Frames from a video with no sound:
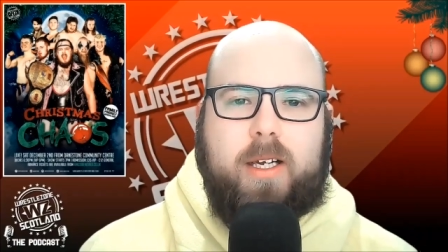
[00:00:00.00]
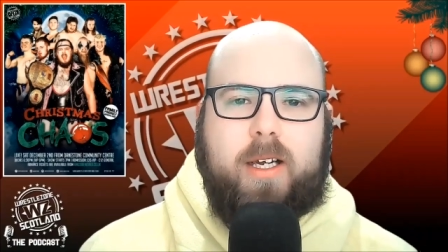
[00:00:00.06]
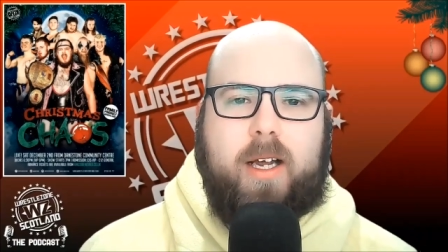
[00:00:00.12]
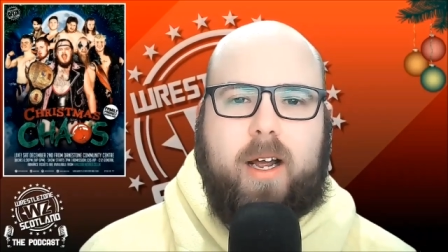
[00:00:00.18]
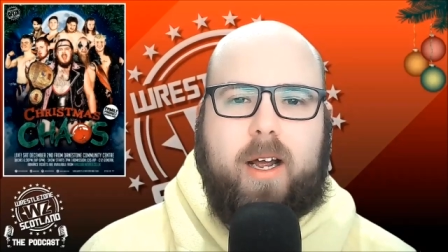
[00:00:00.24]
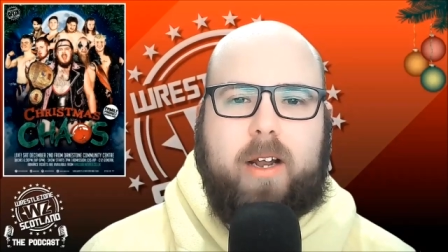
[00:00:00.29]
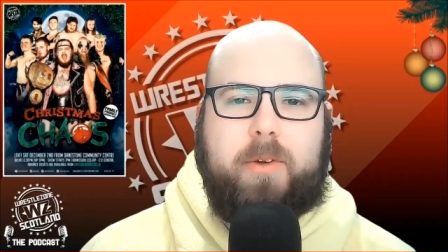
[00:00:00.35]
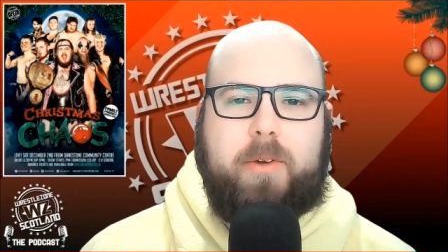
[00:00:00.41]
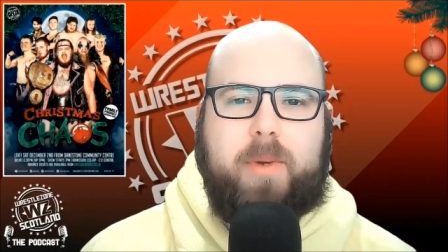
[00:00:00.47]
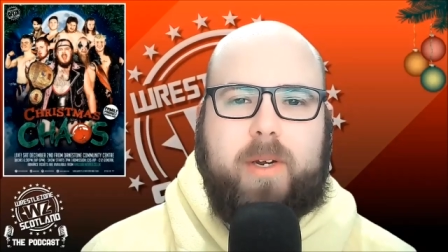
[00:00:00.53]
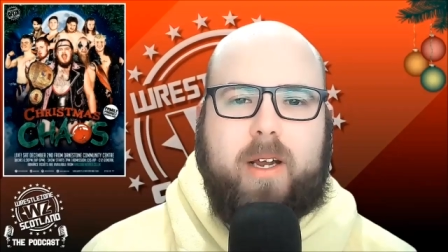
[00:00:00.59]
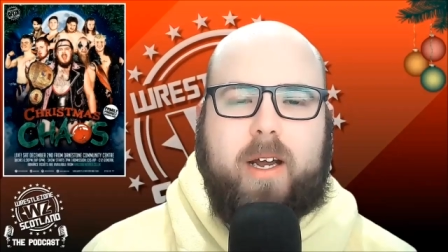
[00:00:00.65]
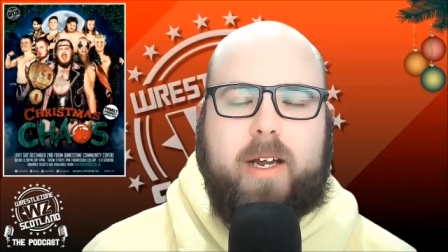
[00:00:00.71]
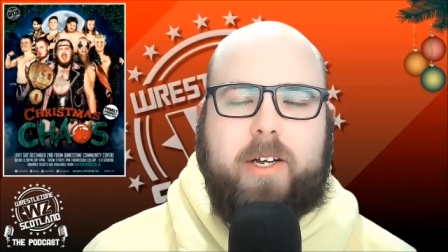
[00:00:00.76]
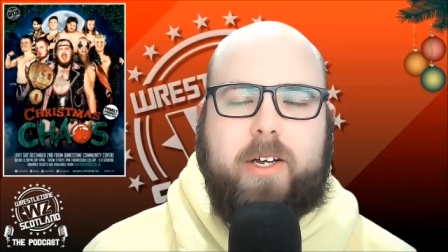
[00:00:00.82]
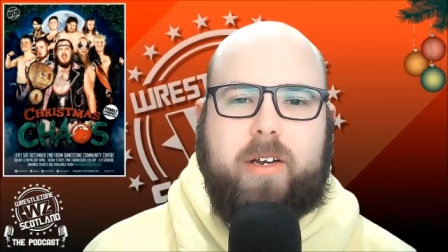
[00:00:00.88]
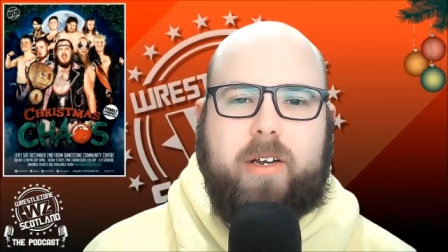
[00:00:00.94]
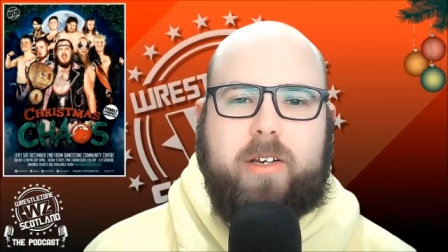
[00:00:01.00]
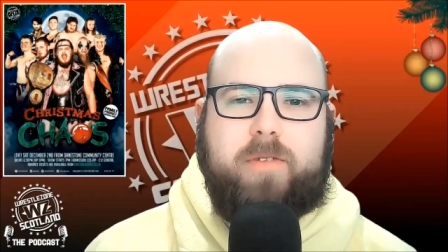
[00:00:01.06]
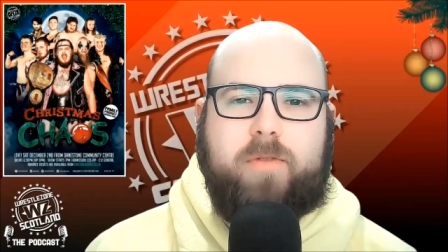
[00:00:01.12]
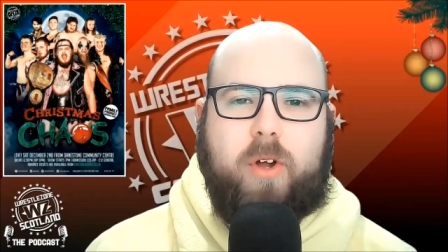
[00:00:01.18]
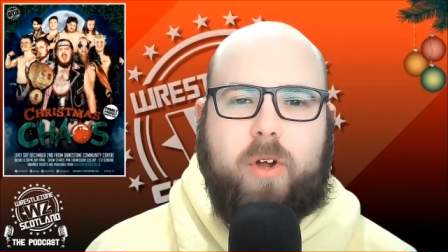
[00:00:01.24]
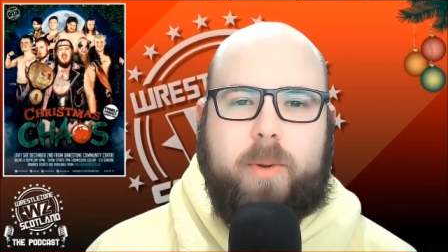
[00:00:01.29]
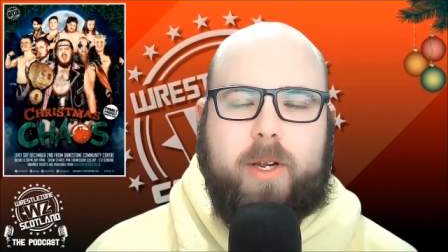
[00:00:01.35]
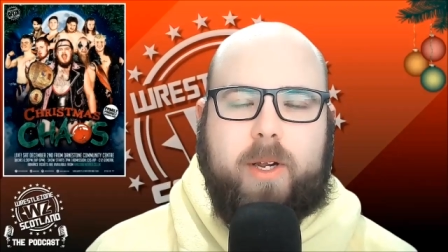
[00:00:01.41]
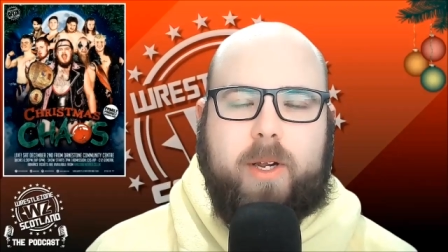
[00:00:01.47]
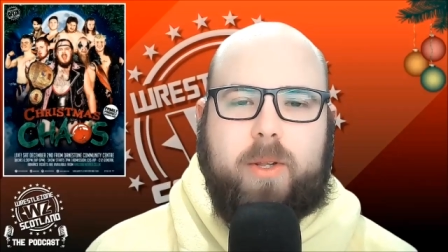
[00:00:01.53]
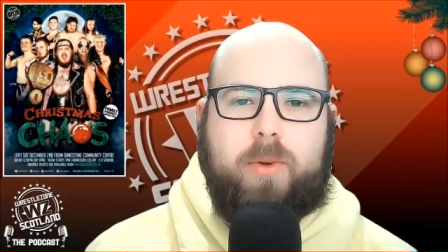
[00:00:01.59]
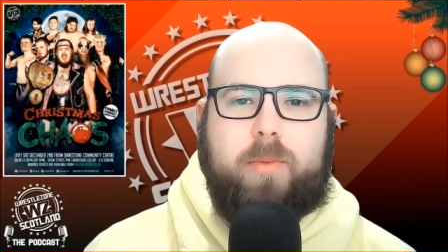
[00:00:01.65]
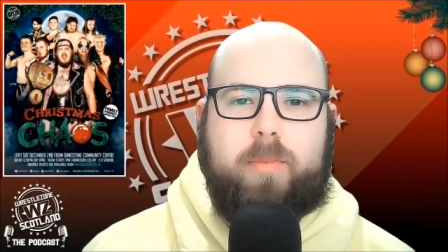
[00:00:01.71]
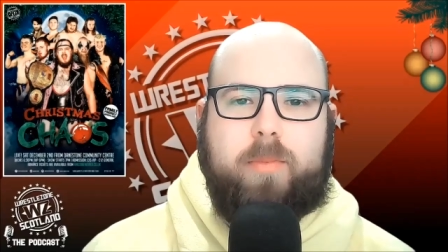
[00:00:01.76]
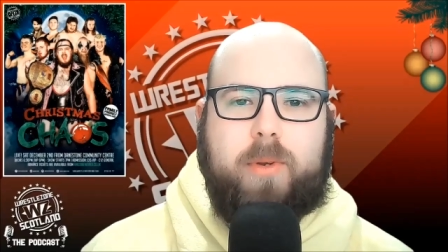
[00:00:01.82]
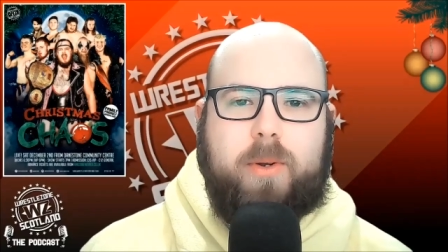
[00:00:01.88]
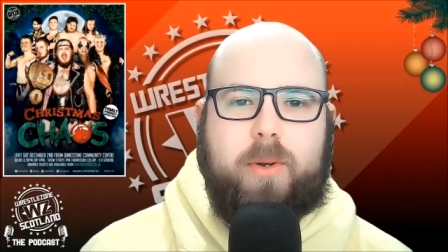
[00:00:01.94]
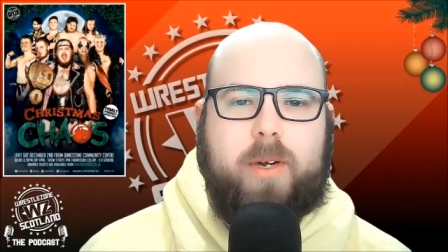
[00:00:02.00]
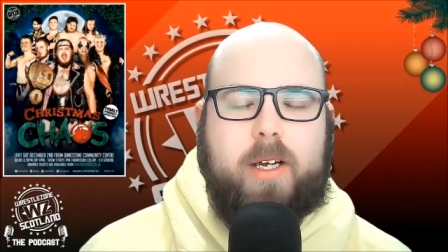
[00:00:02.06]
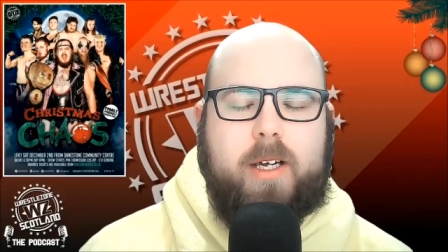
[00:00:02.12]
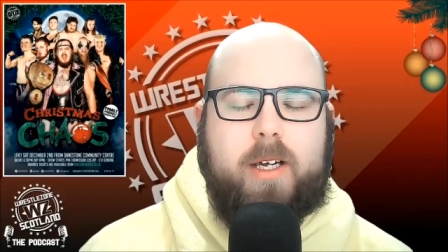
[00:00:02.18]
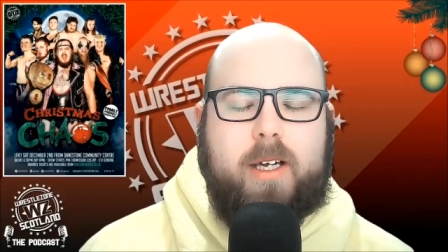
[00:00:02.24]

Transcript: at Halloween hijinks following a low blow.